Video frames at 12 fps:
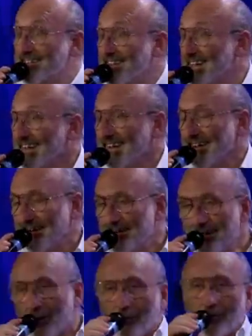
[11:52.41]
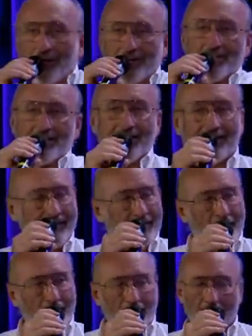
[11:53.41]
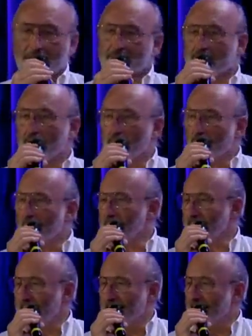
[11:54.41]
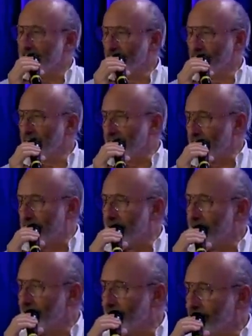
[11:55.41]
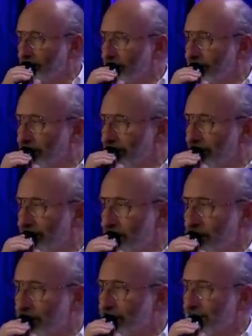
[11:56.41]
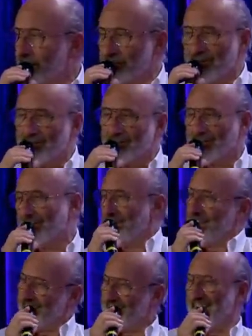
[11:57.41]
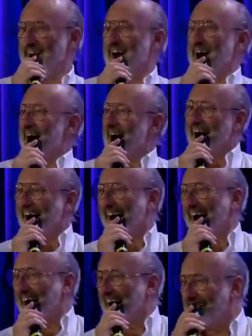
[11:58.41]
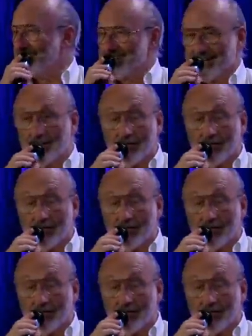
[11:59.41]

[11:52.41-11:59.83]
fact that you know when you see, uh, let's say your mom and dad have a really bad argument, and then they make up, and you go, ah, as a